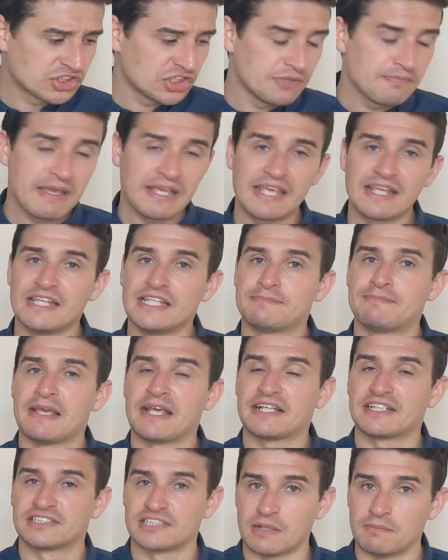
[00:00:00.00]
you're making these
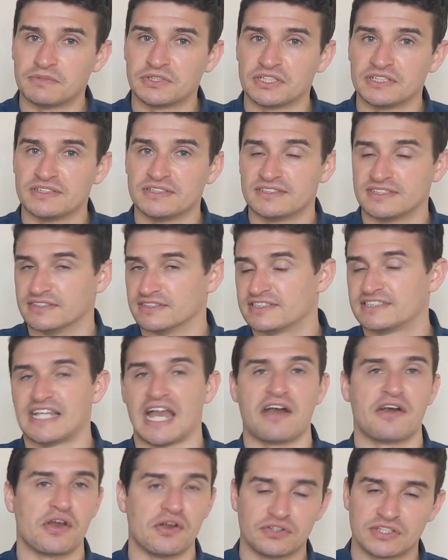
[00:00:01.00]
big assumptions and
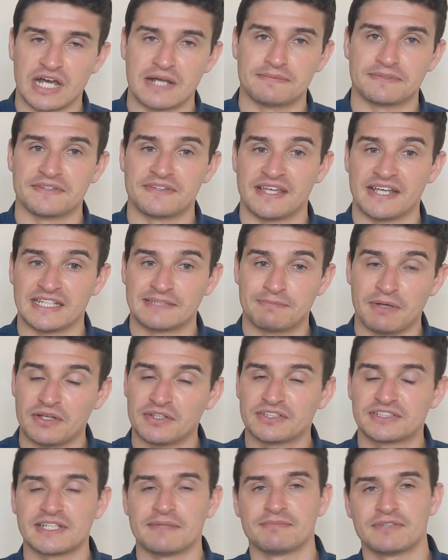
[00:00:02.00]
stereotypes and things,
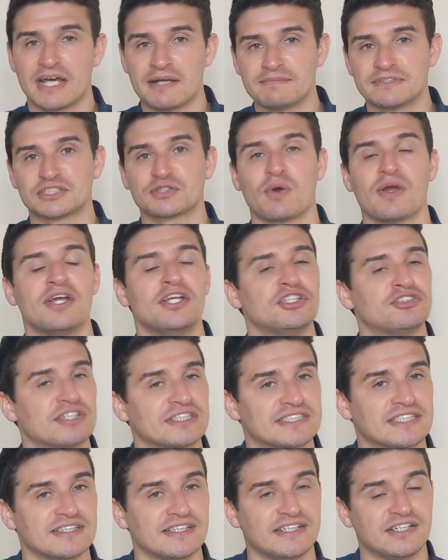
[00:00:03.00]
but sometimes it's quite
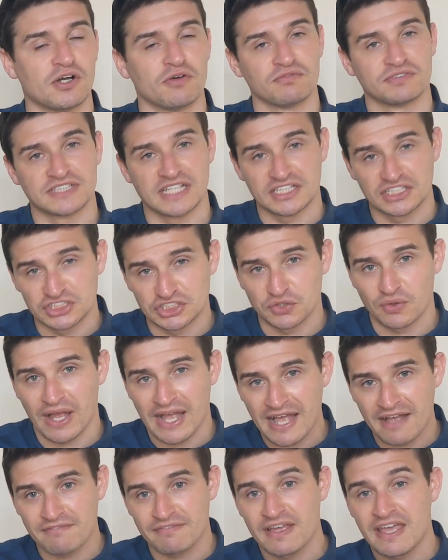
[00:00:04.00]
interesting, the conversations you
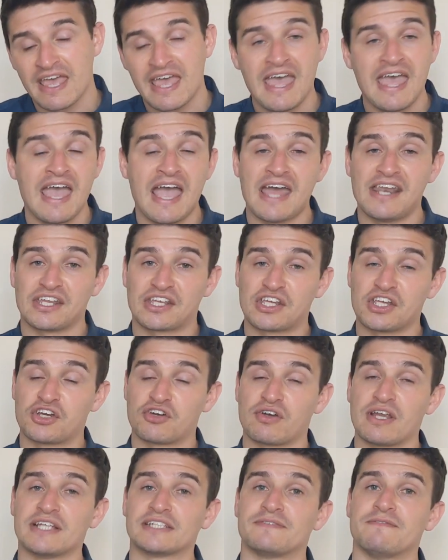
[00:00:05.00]
have, and it can
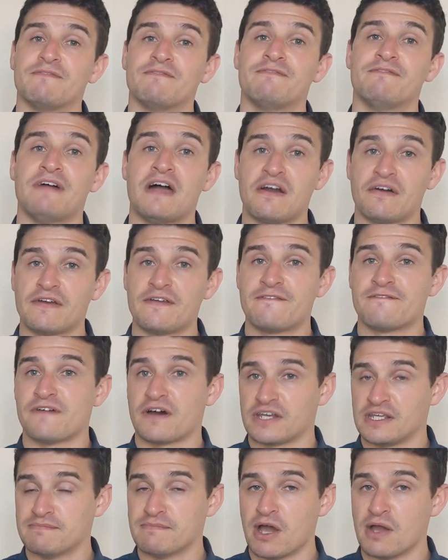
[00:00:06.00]
create some very
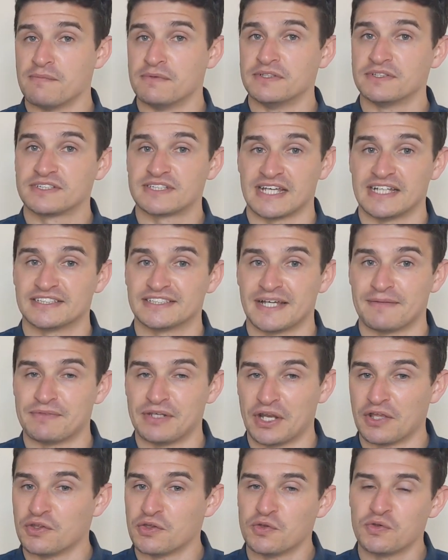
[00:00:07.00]
funny moments as,
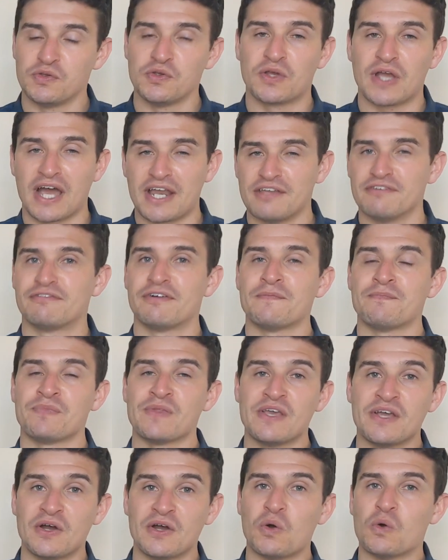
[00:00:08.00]
you know, you kind of
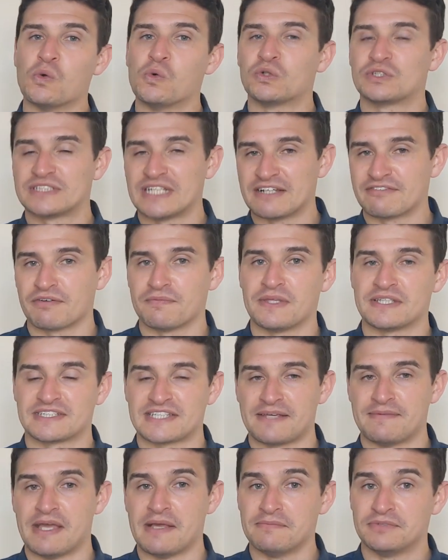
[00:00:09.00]
all sing from the
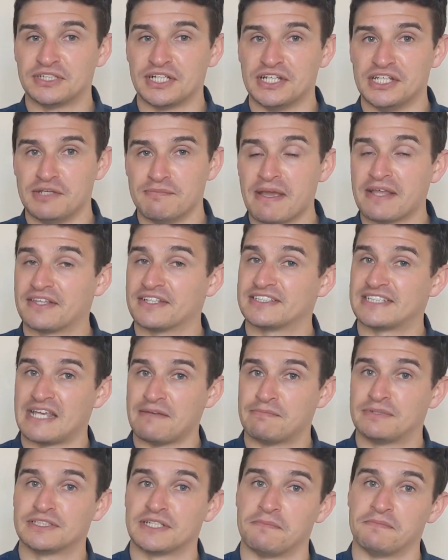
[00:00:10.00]
same hymn sheet and you make the
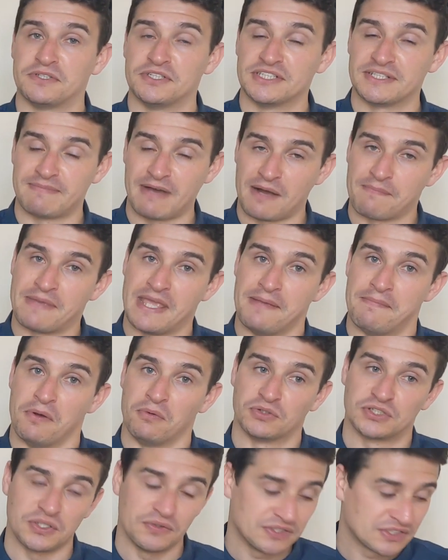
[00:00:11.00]
same presumptions about
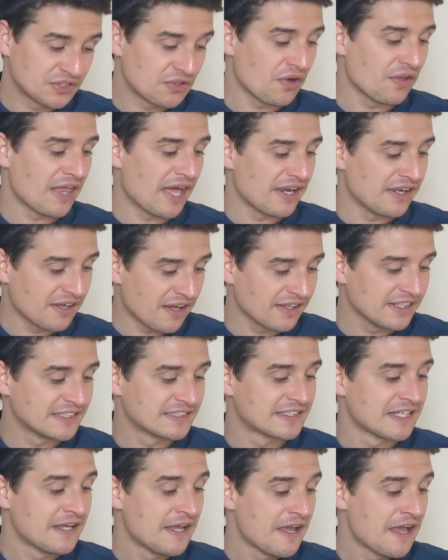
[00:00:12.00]
people. So it's got that
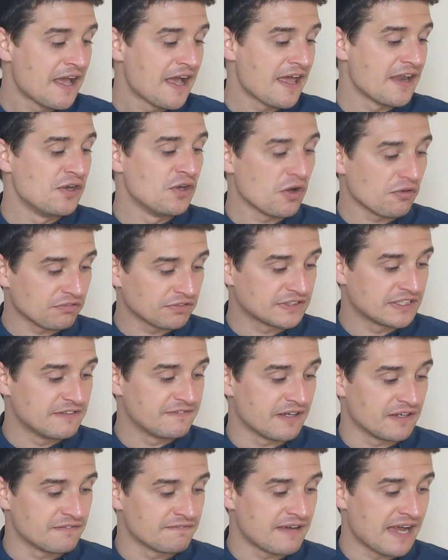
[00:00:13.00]
nice novelty
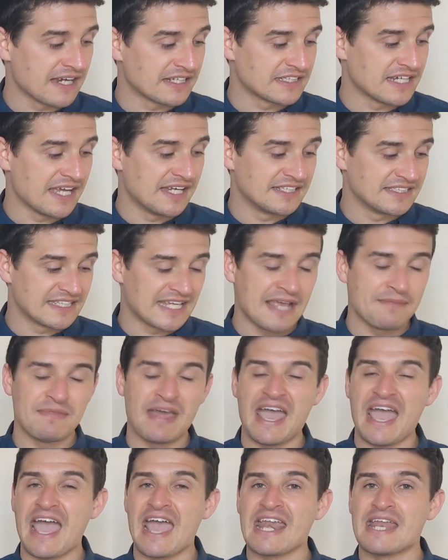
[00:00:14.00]
fun factor, and it's a game
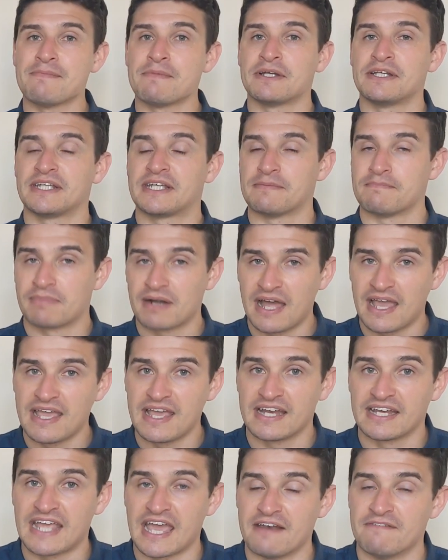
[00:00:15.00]
that anybody can
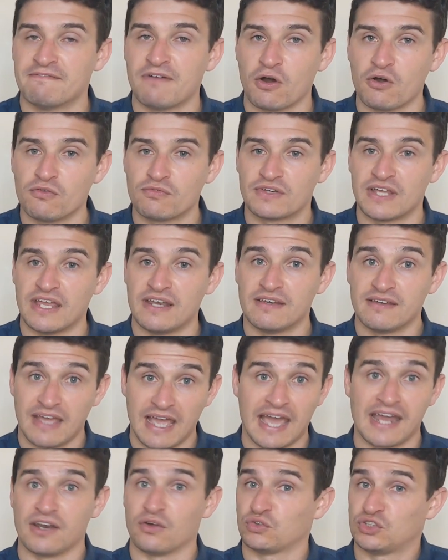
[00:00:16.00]
play and get involved in
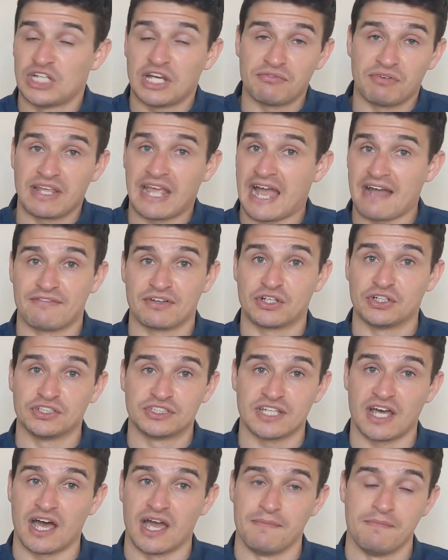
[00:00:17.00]
and generally have a
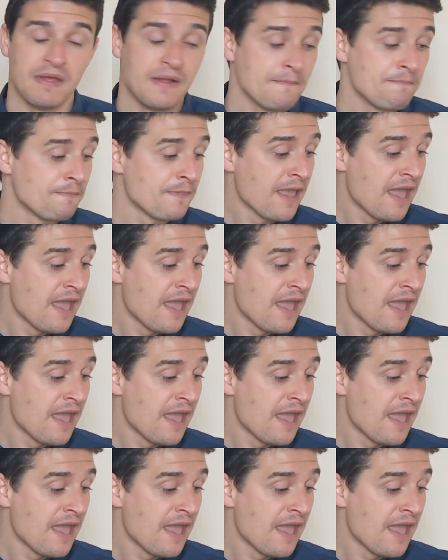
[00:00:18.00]
good time.